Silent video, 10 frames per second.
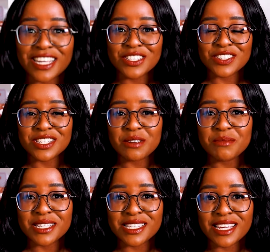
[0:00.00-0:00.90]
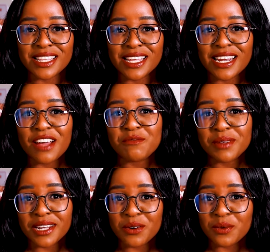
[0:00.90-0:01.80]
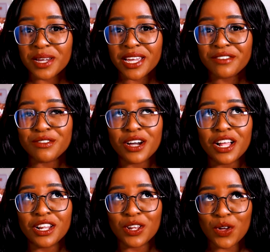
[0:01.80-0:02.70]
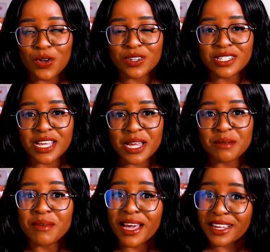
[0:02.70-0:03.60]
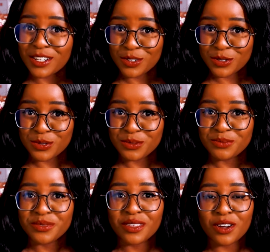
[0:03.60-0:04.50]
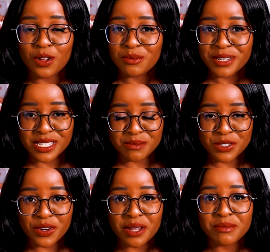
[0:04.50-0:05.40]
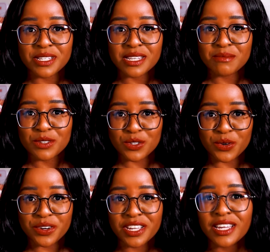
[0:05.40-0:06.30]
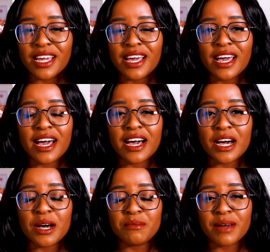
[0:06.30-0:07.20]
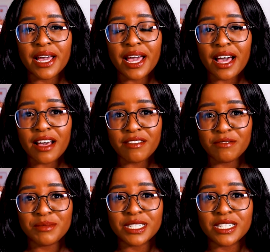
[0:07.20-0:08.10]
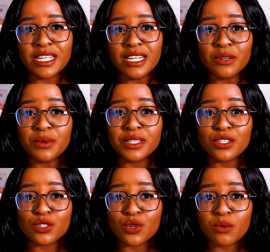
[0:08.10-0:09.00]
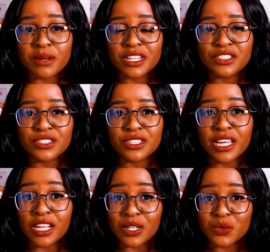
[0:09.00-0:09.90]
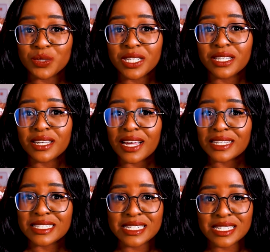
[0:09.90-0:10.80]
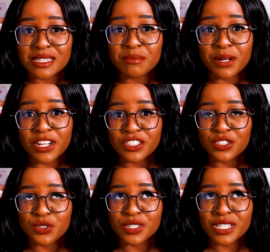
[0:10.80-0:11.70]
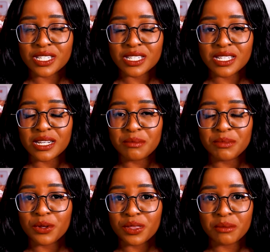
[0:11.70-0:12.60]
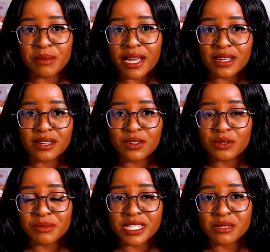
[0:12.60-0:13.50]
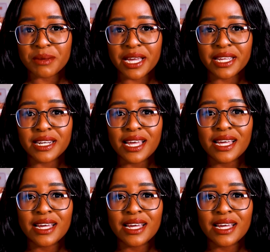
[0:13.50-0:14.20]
like to start by saying that I've been away for a long time, I know. All my subscribers, I'm sorry. I have been dealing with so much, including a disc bulge or disc slip on the back, on my spine.